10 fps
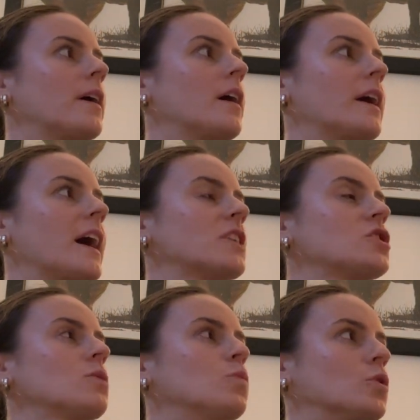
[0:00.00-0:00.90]
I
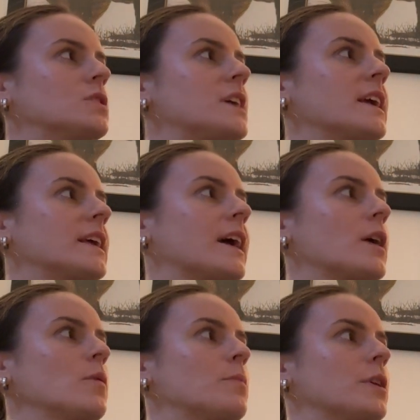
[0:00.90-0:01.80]
actually would take it
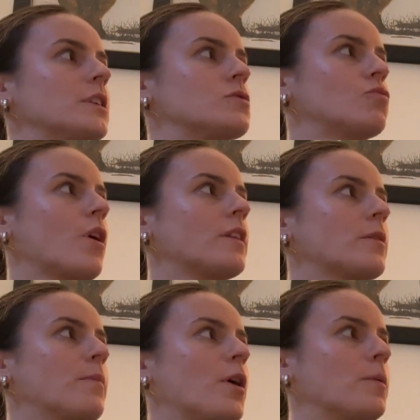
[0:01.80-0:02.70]
out, but it's right at the
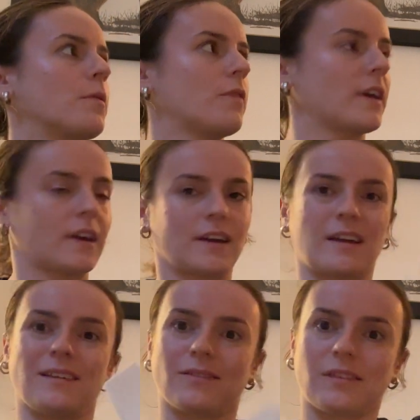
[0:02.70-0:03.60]
bottom of like
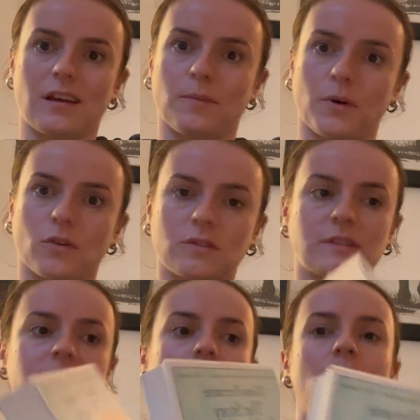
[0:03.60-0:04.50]
a thing of books.
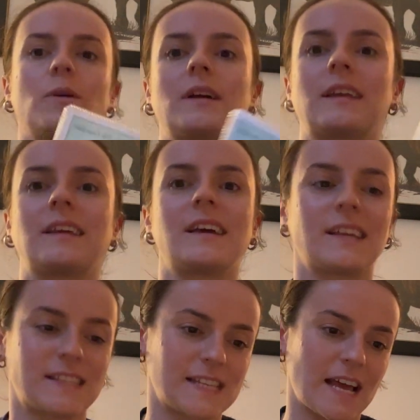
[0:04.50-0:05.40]
So
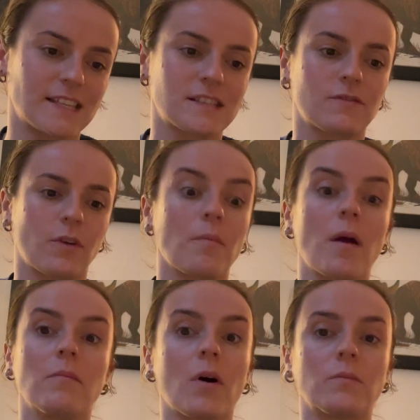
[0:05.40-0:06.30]
it says, from my
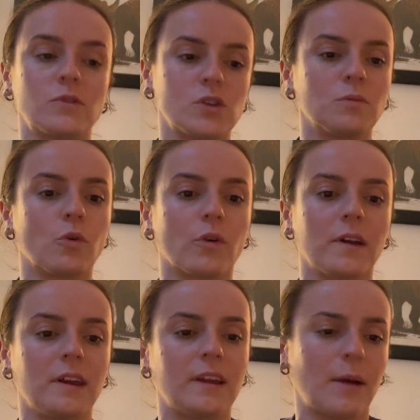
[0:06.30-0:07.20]
mom to
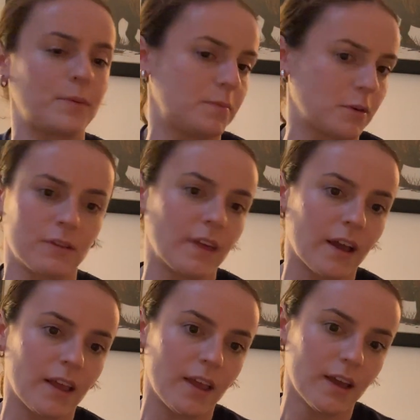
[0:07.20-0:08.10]
Maureen, happy
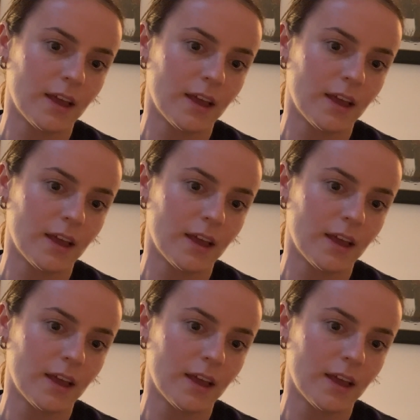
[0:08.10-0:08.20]
birthday.